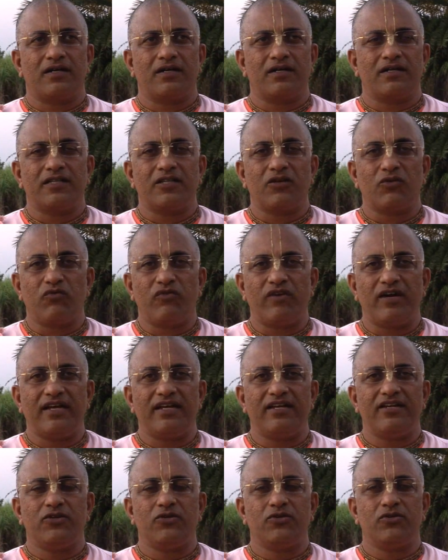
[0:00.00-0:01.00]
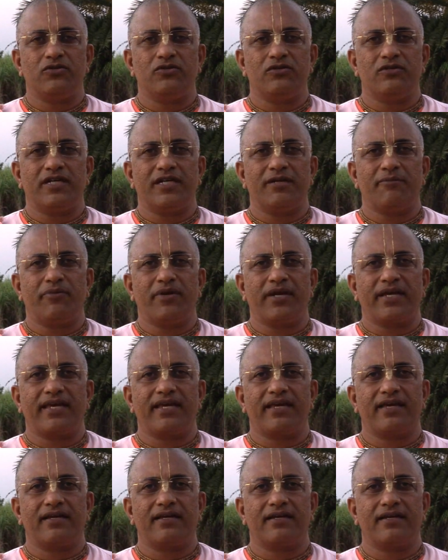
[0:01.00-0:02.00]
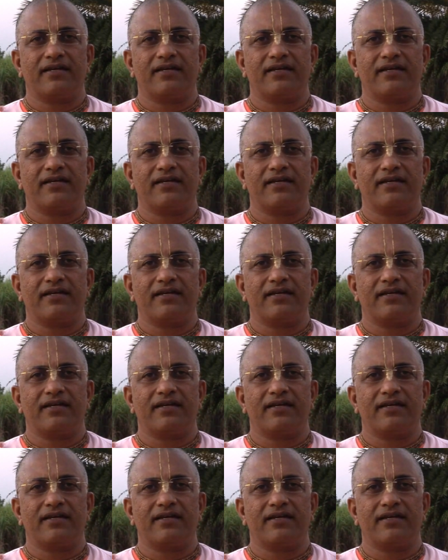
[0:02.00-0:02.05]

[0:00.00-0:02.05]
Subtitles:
the value in bringing